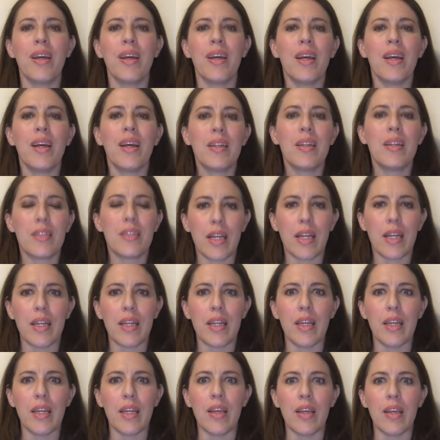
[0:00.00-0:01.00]

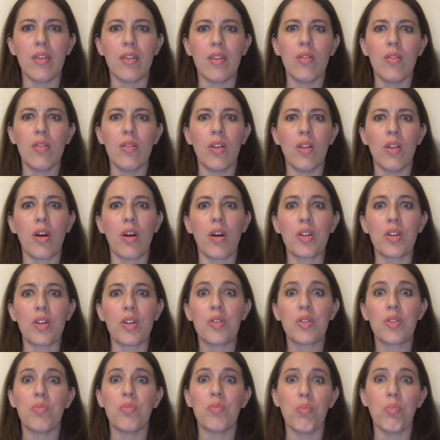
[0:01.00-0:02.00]
studying large
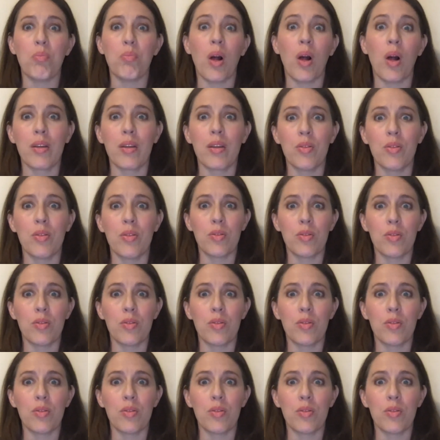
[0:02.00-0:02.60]
molecules